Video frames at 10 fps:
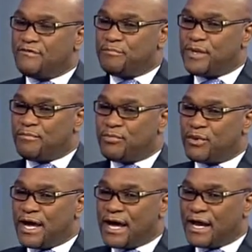if
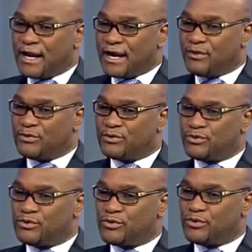people are allowed
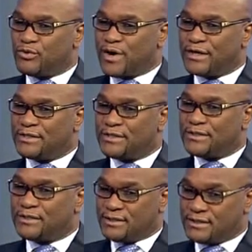to do what
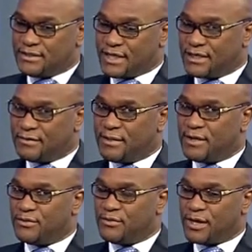this
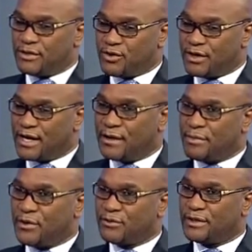gentleman we are talking
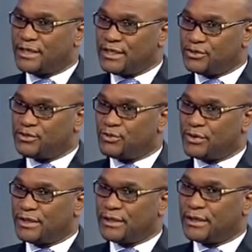about is
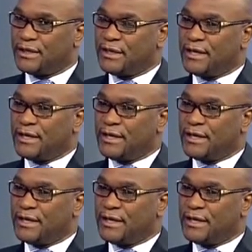doing,